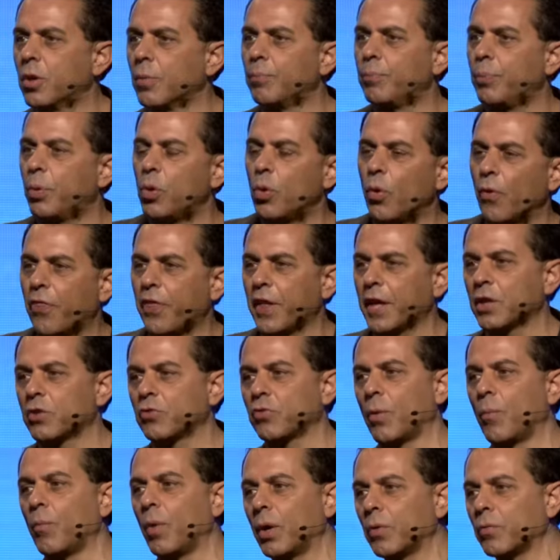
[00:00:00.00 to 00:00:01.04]
you can pull things
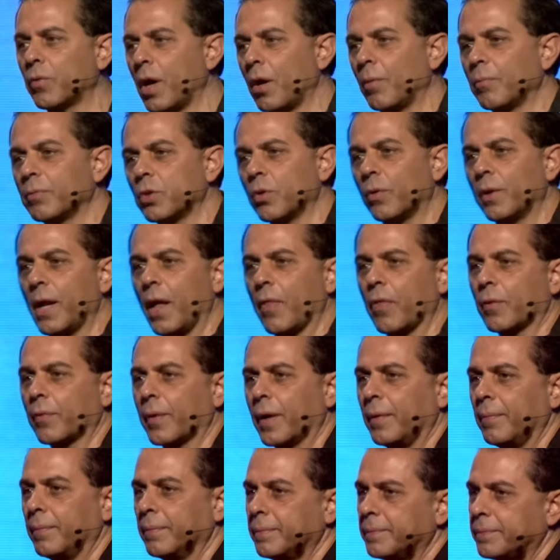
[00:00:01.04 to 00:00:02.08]
from one realm to another
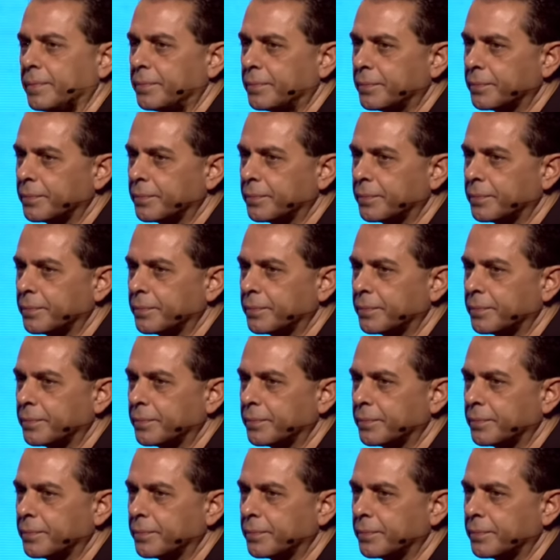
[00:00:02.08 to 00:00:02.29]
realm.